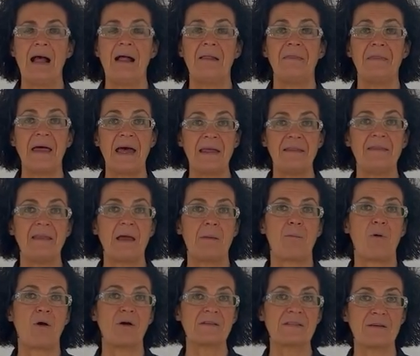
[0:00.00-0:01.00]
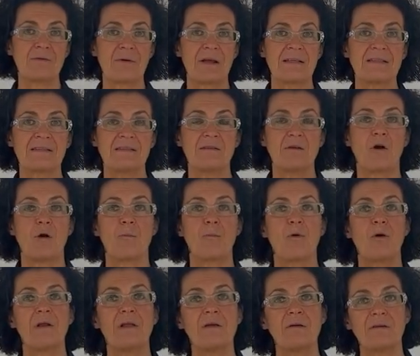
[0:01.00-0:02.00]
then epoxy resin or
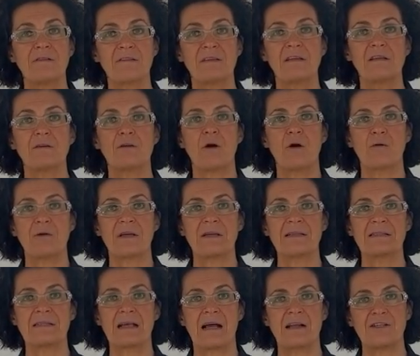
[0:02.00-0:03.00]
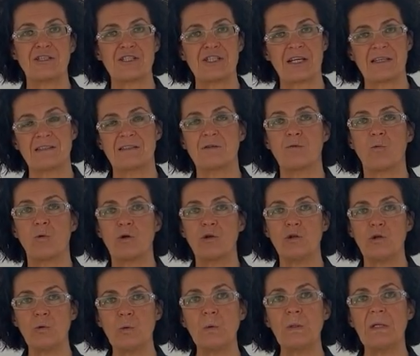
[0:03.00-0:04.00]
polyurethane coatings are just what you